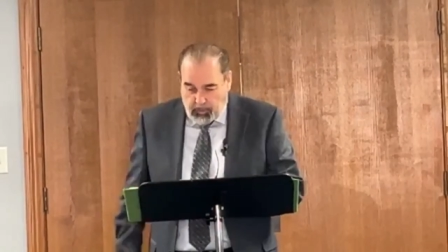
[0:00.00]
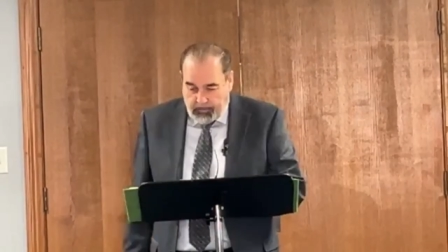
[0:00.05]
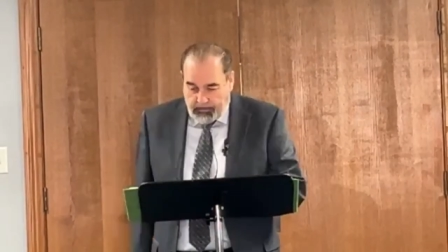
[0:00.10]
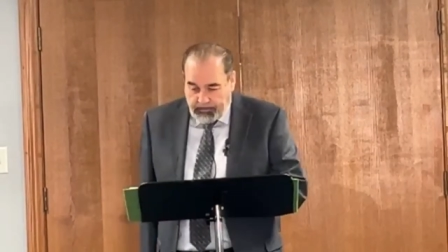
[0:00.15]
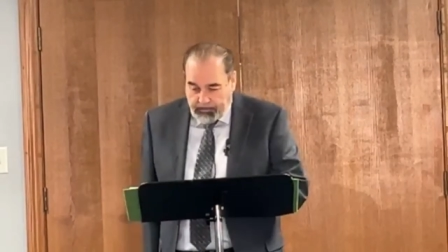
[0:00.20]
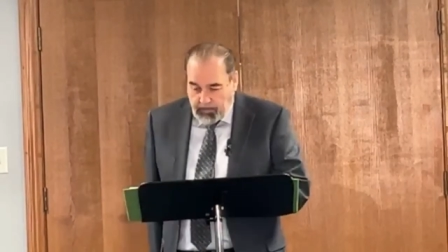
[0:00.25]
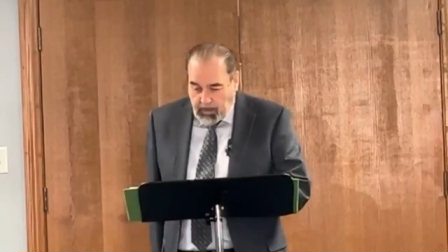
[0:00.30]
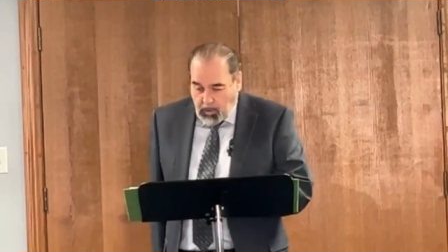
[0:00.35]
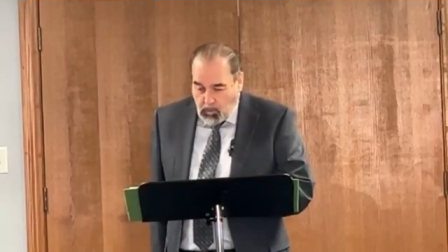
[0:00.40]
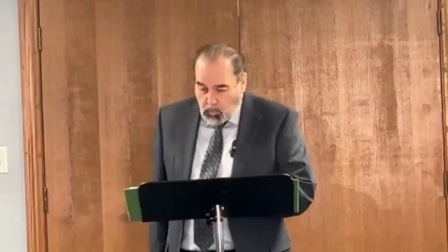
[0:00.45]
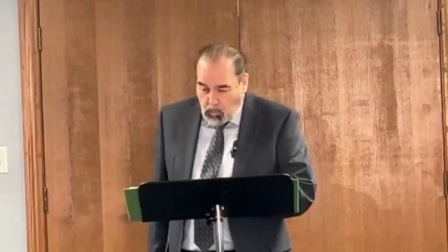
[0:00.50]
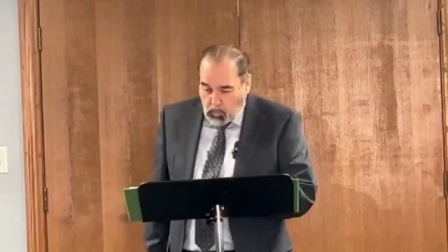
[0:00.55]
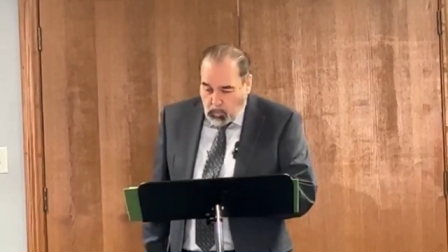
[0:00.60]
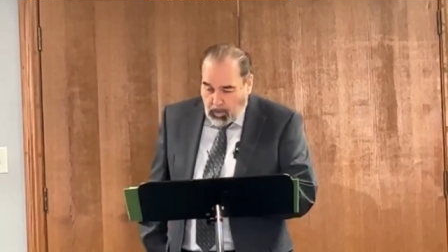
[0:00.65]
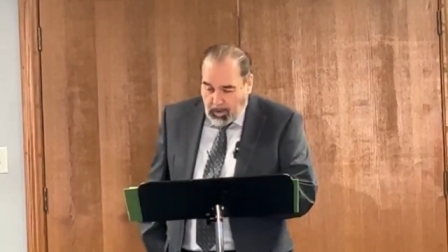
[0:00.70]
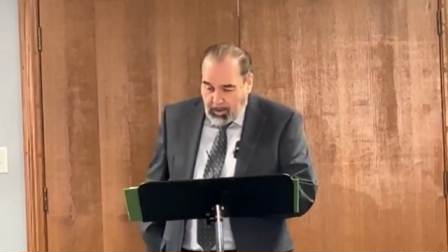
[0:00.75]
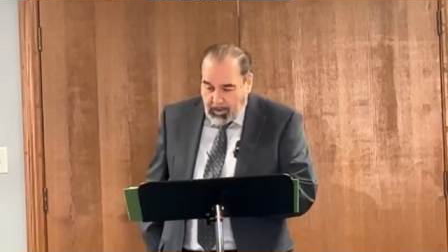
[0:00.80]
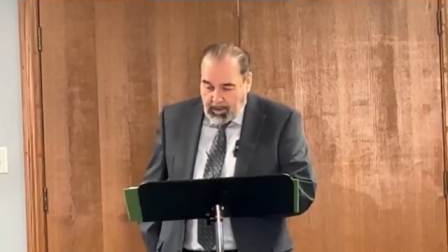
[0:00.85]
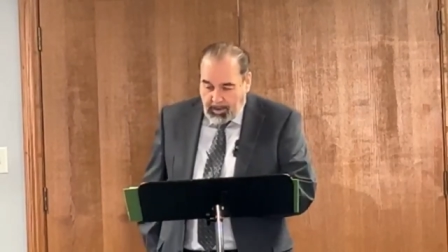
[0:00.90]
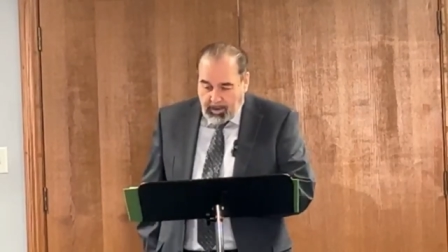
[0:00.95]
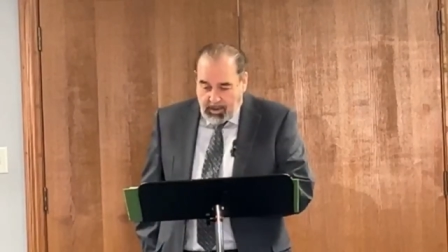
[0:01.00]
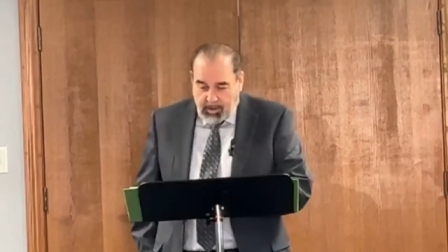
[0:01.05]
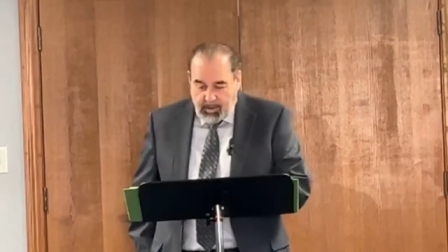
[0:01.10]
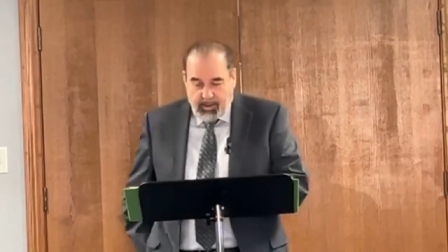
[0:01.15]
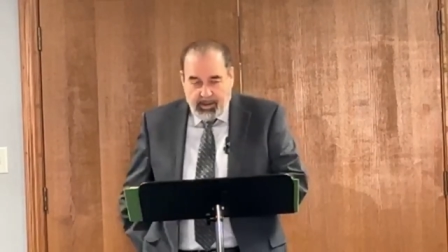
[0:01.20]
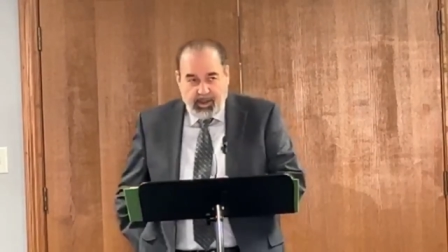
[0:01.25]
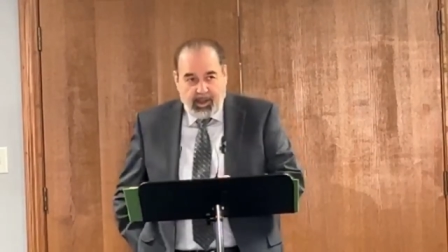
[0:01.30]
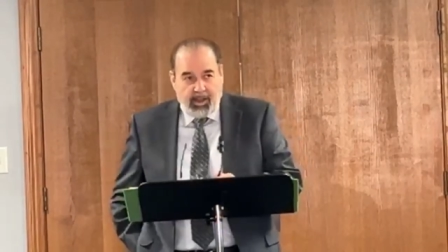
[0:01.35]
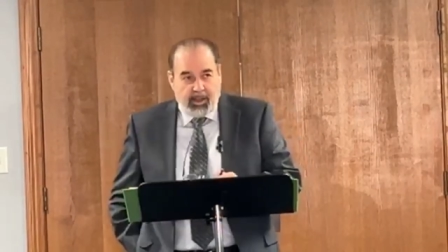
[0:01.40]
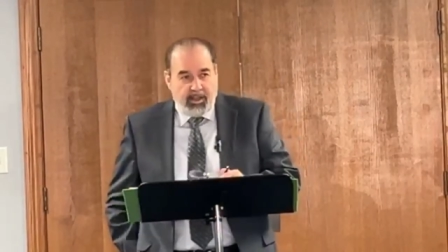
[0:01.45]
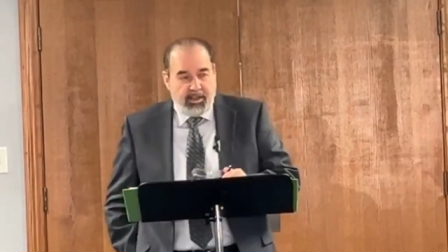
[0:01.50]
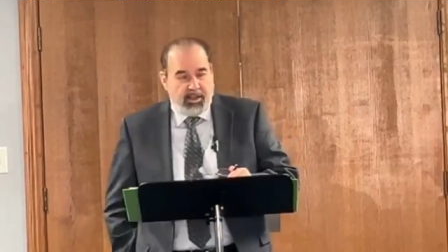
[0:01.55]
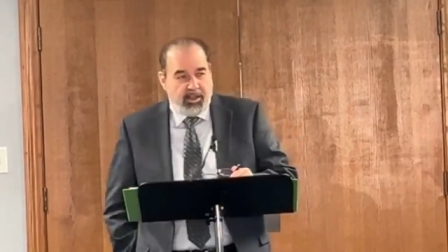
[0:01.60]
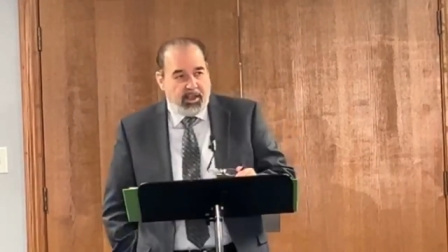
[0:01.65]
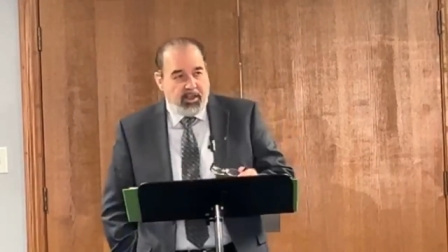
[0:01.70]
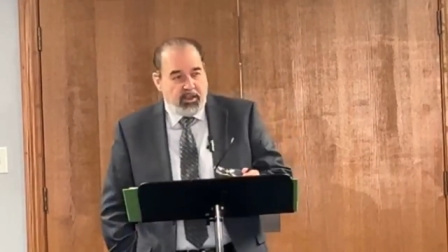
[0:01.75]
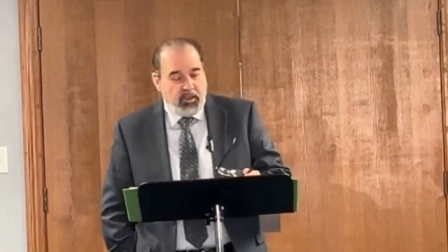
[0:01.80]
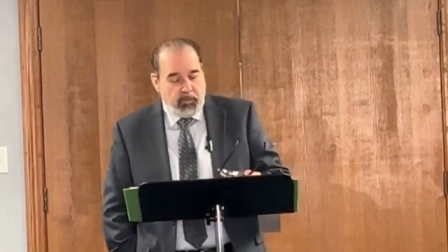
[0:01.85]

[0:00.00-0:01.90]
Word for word: so, what does